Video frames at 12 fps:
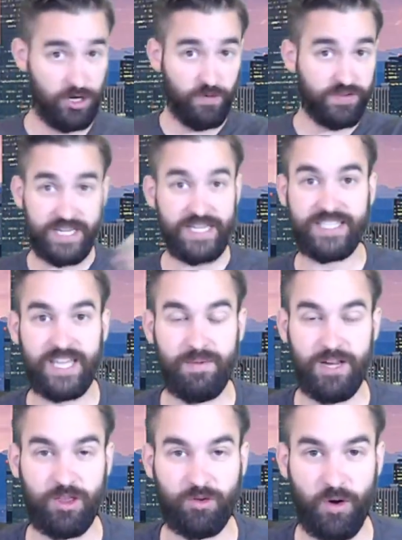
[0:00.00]
You've seen
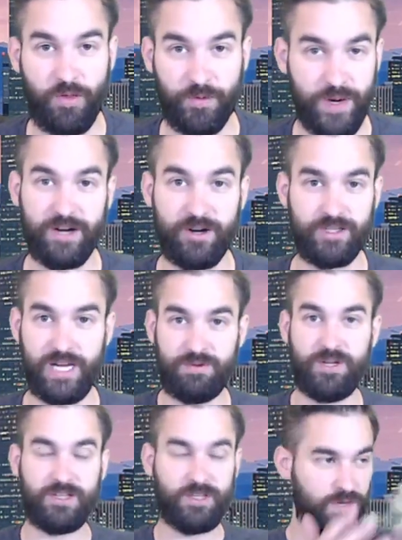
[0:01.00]
Siemian throw 3
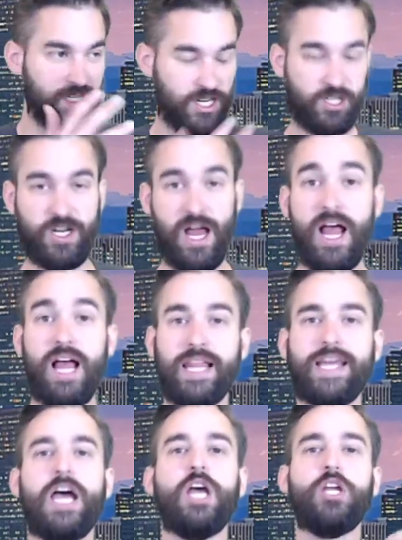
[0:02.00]
interceptions, 3 touchdowns.
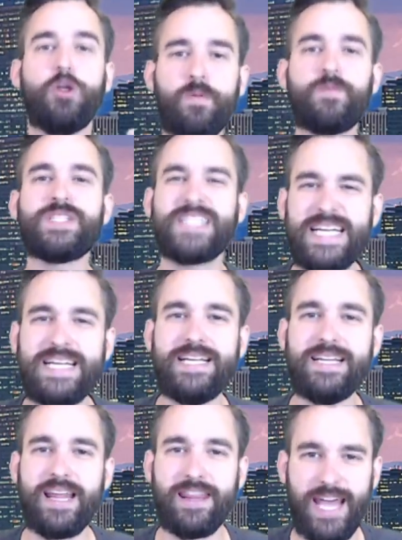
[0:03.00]
Like, you've
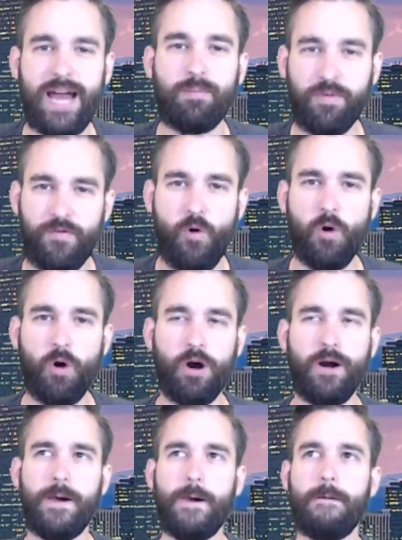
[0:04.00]
seen that
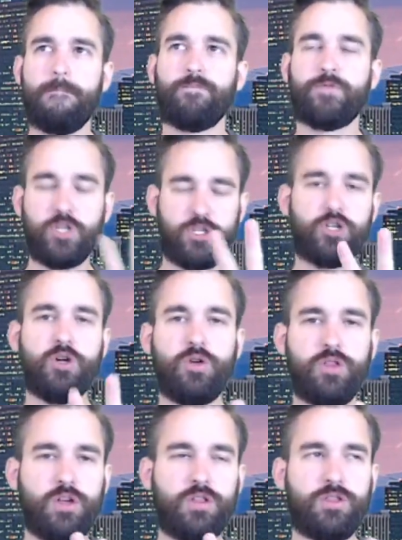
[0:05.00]
before. The
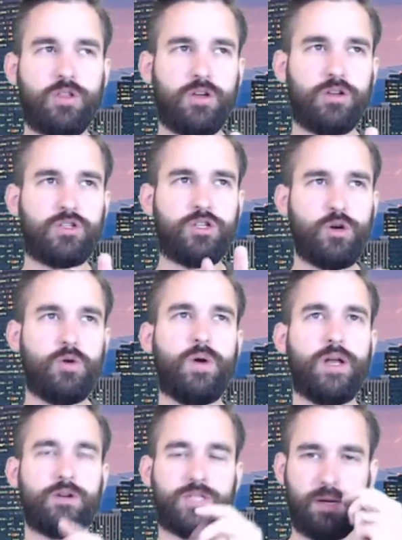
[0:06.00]

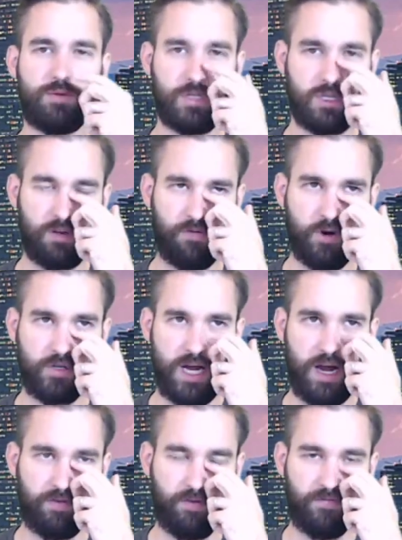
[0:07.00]
two interceptions in the
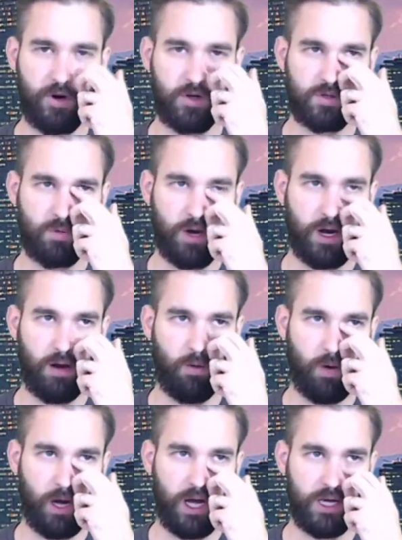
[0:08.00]
first half, the first one
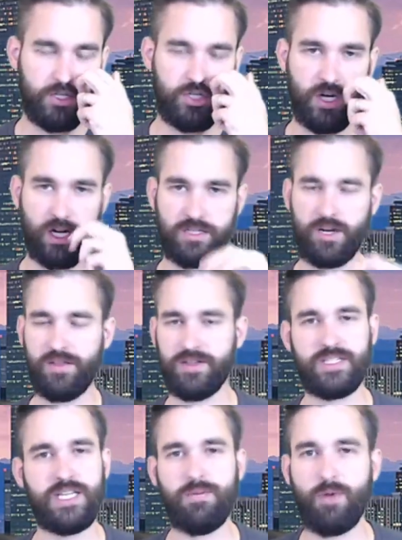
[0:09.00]
was just on
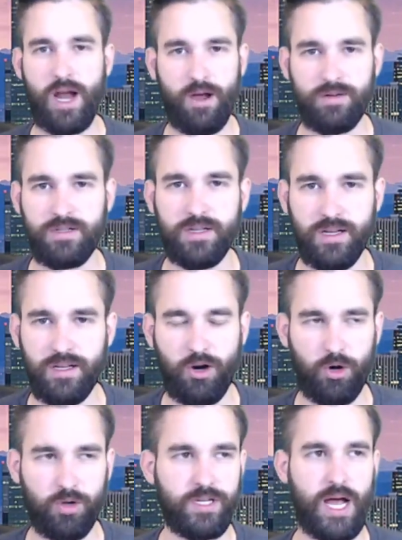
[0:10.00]
the seam route to
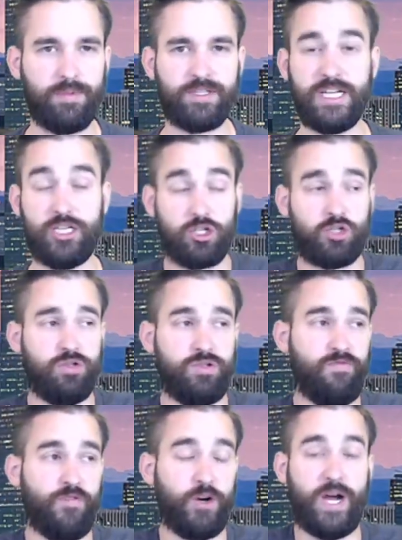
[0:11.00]
Earl Thomas. He just
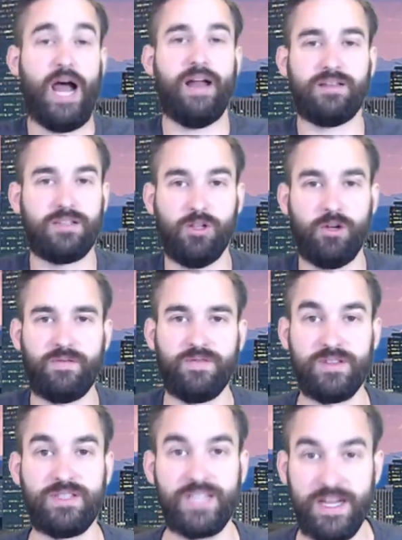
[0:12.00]
forgot to look
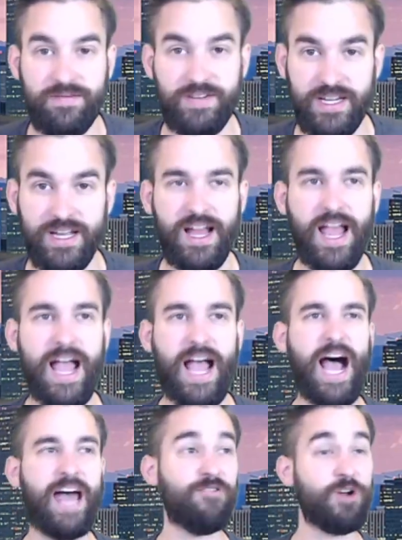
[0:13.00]
for the safety.
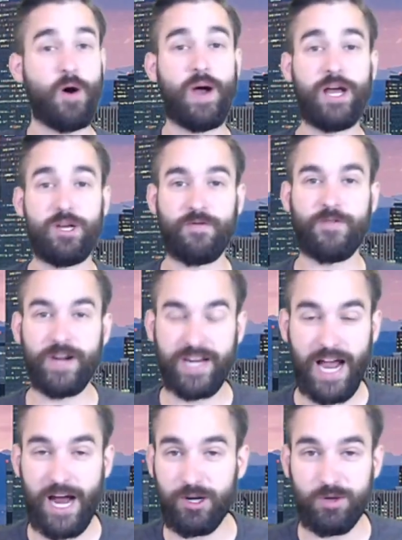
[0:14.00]
I don't know
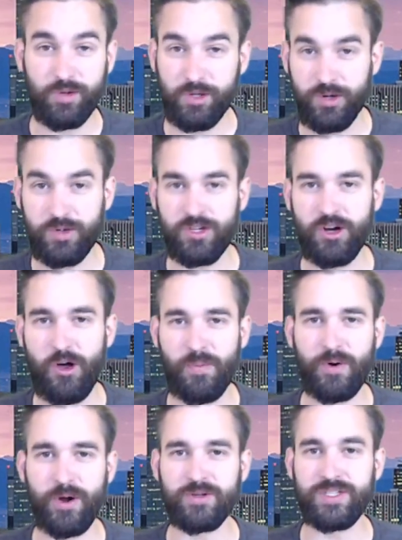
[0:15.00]
how you lose an
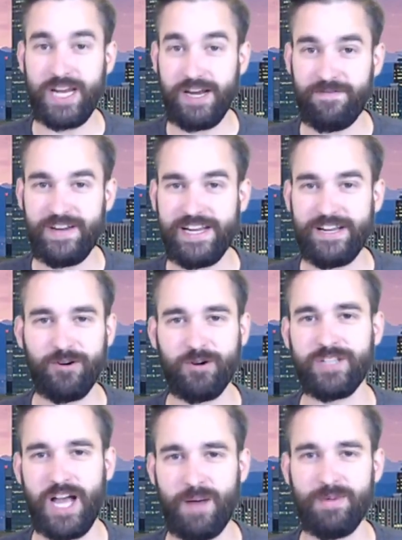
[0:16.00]
All-Pro safety in
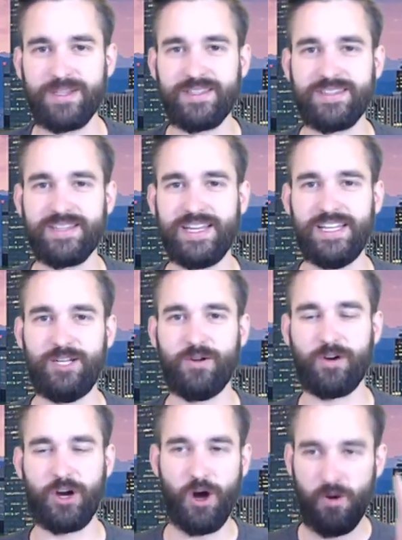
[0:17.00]
Earl Thomas in
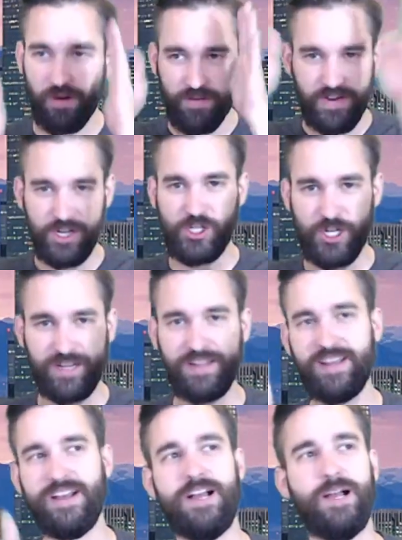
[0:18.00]
your cone of
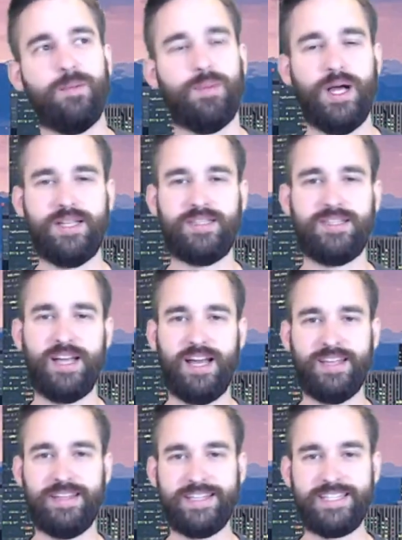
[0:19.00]
vision, but
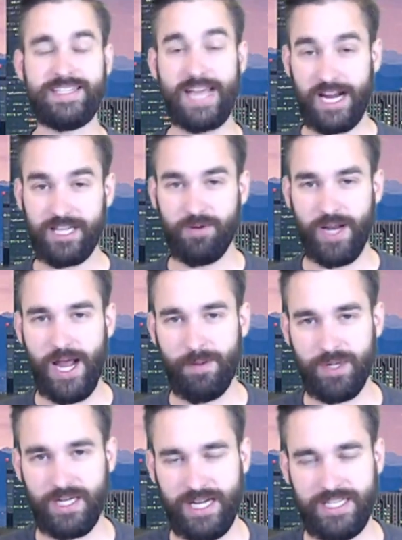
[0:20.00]
that's exactly what
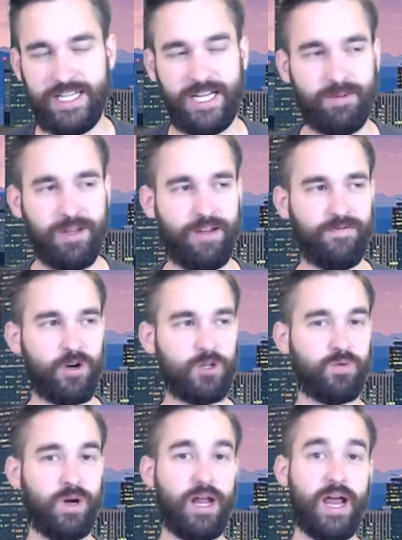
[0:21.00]
happened to Case Keenum on that
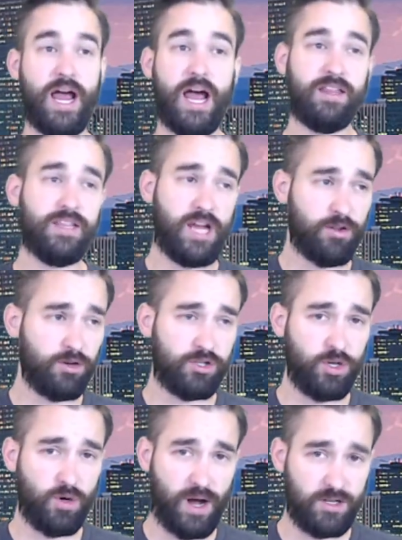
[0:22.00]
first one. And then the other
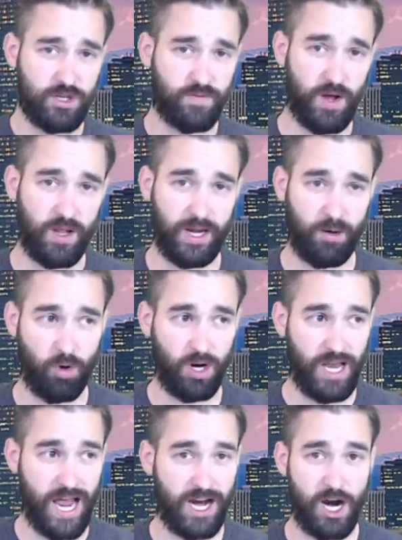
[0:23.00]
2, I just felt like
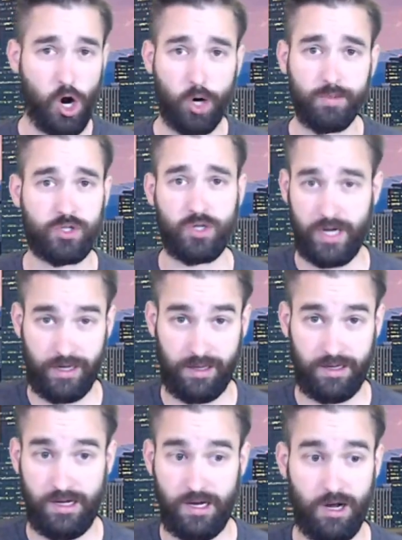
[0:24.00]
were a lack of arm strength.
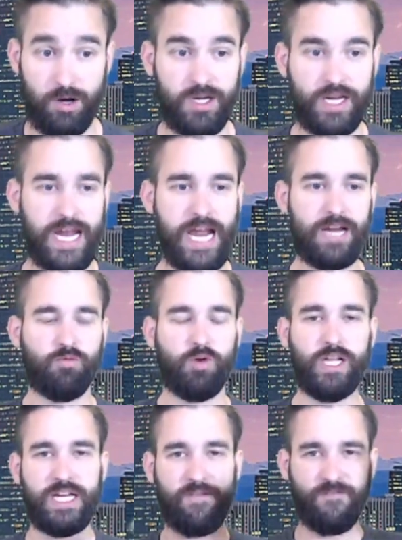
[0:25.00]
You know, you can't
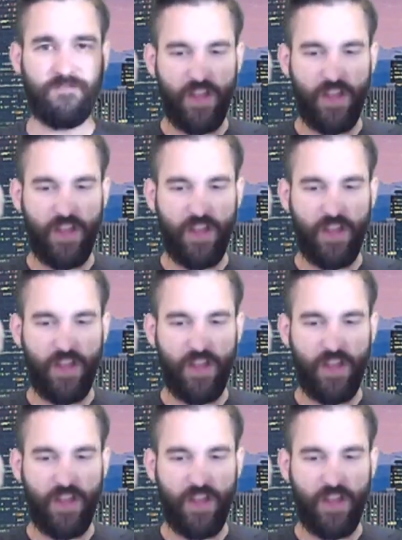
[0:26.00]
really